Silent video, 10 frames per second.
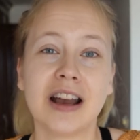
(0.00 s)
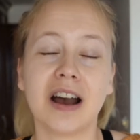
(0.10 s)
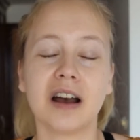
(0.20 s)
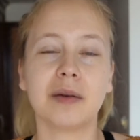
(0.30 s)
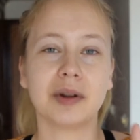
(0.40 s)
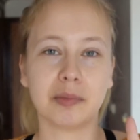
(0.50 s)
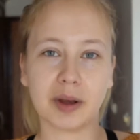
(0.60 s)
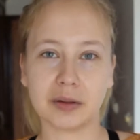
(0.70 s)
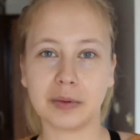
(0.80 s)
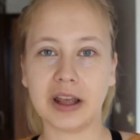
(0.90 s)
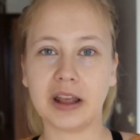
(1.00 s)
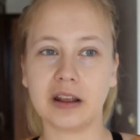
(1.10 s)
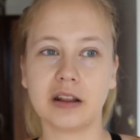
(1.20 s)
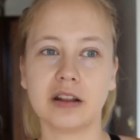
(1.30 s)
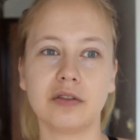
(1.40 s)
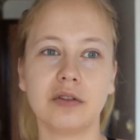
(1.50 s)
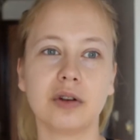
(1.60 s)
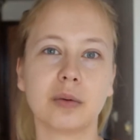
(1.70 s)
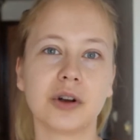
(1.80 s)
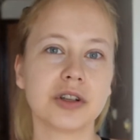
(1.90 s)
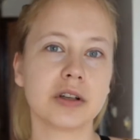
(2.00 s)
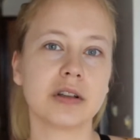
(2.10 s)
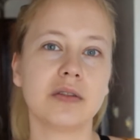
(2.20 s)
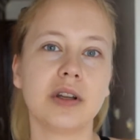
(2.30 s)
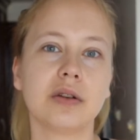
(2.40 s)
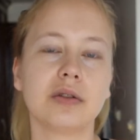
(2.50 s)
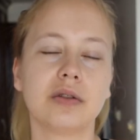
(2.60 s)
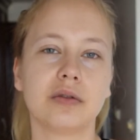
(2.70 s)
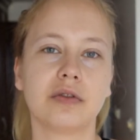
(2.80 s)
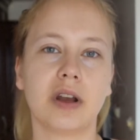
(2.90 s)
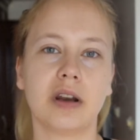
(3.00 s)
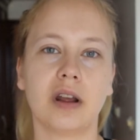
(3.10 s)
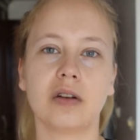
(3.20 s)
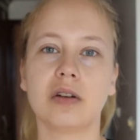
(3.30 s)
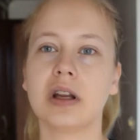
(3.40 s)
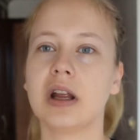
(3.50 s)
And by the way, if you're watching this video to find out